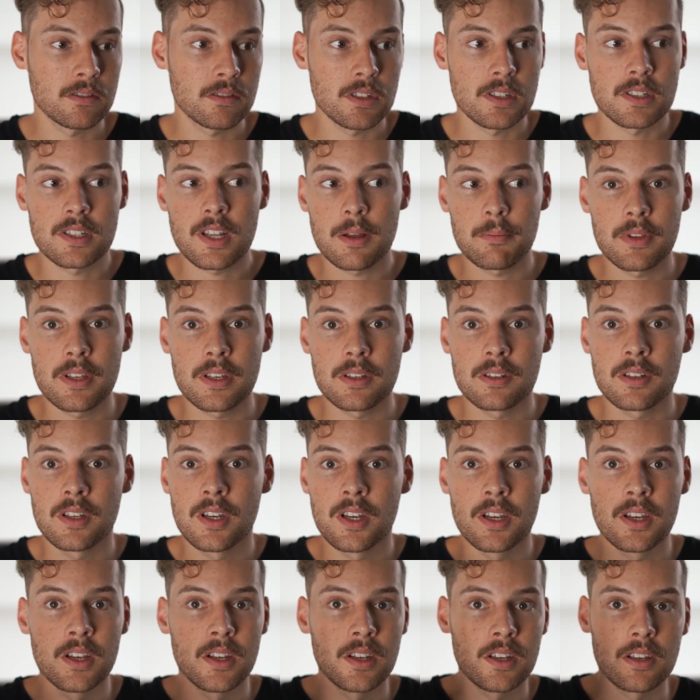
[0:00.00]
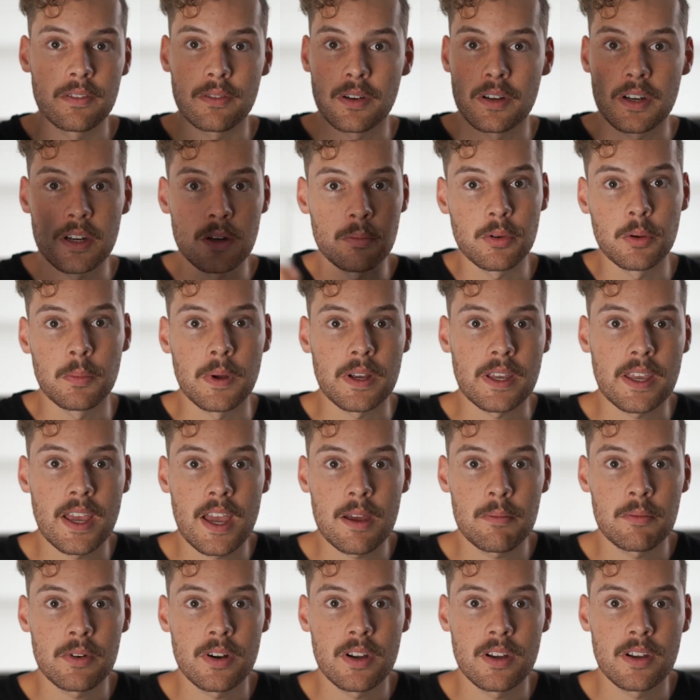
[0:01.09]
to something, if I need to put my
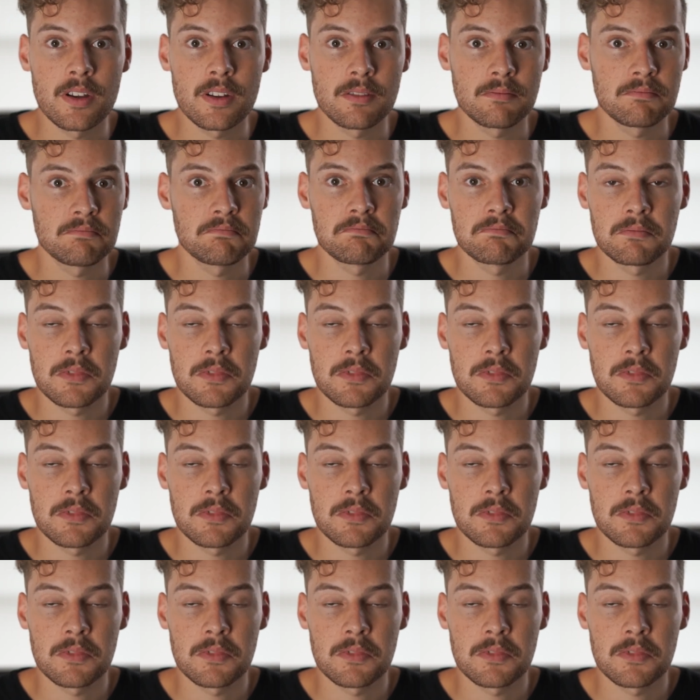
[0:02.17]
camera